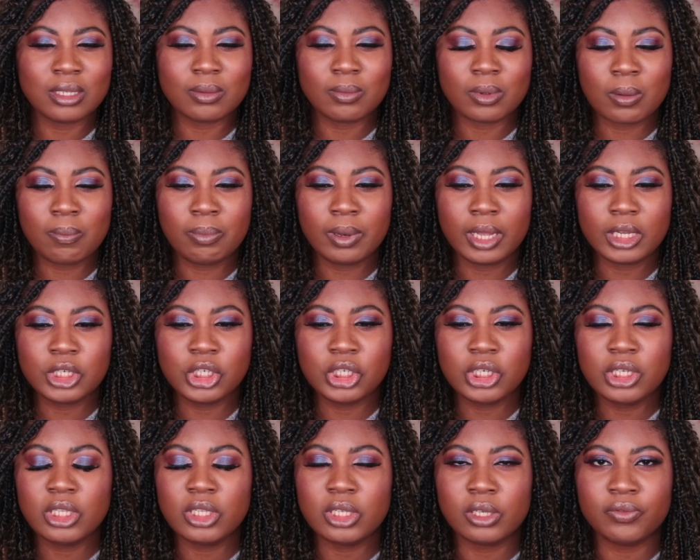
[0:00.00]

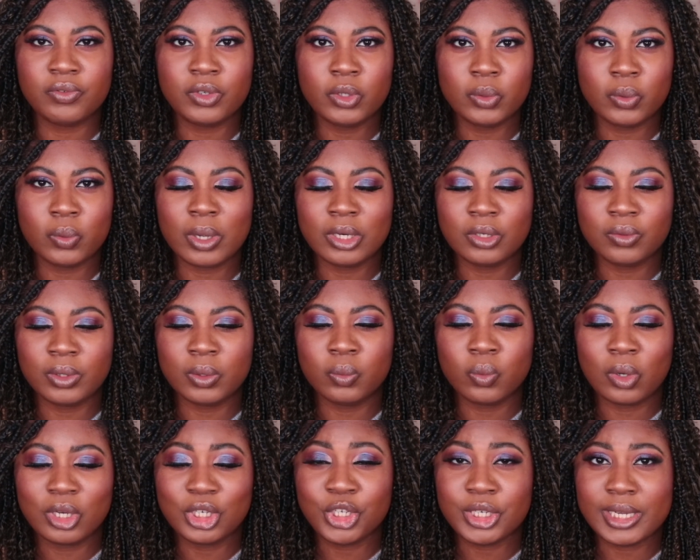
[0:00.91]
complexion, so if you're wondering
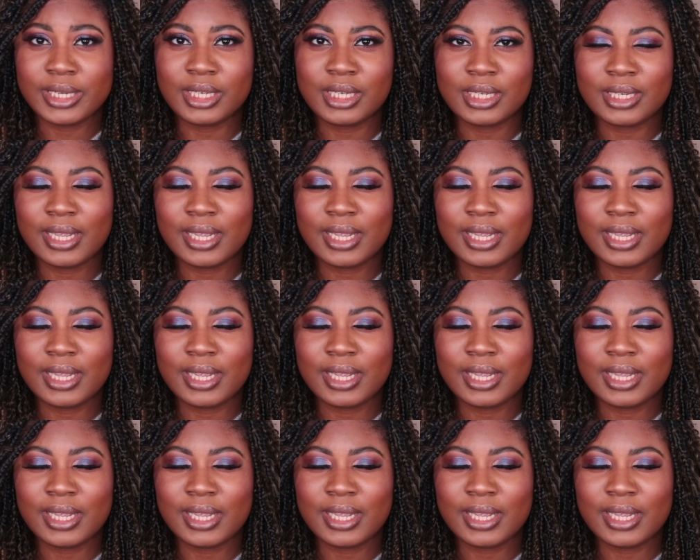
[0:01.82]
what shade to